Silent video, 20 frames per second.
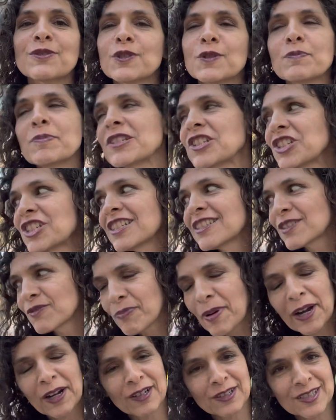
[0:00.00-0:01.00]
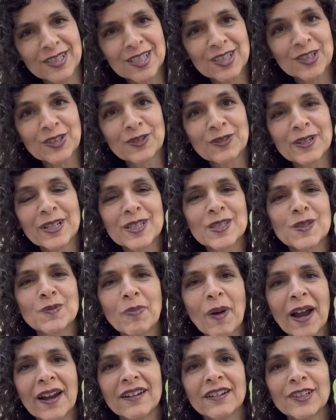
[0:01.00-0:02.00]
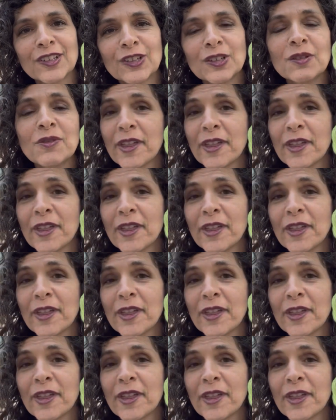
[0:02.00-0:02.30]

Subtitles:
species of parrots to inspire you.